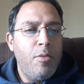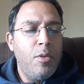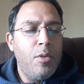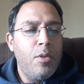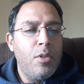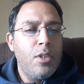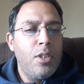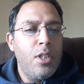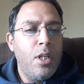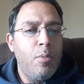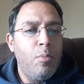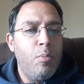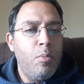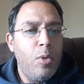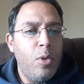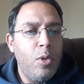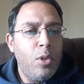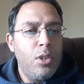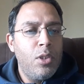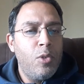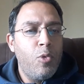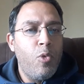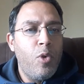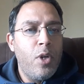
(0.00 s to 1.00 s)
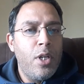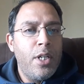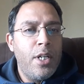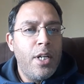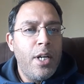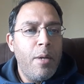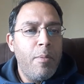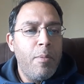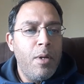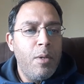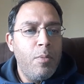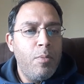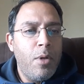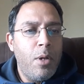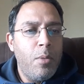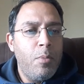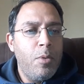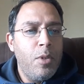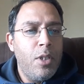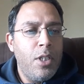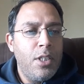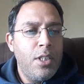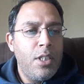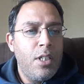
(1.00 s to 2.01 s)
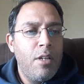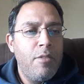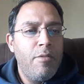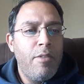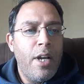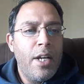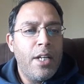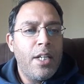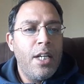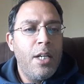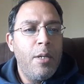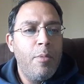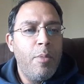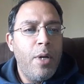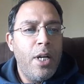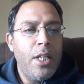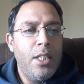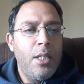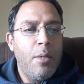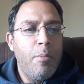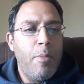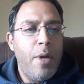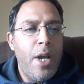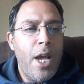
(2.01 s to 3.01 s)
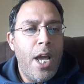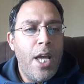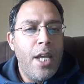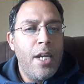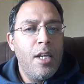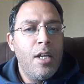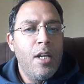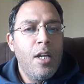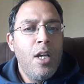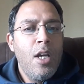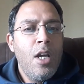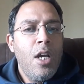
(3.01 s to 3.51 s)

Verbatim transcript: for the most vulnerable population affected by the ban,